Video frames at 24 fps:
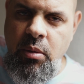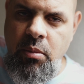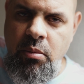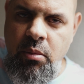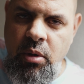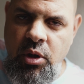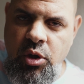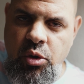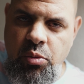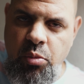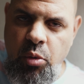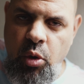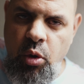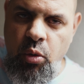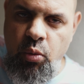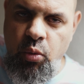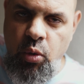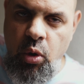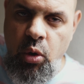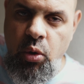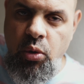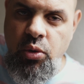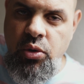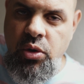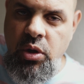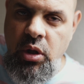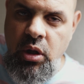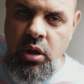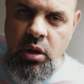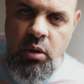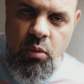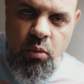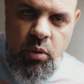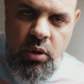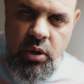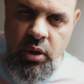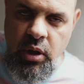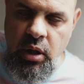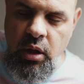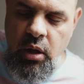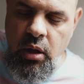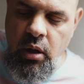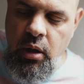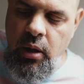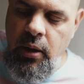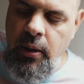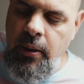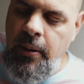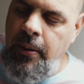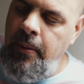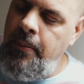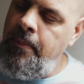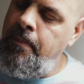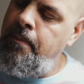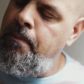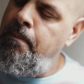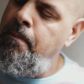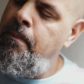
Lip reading: much more rosy than what they are.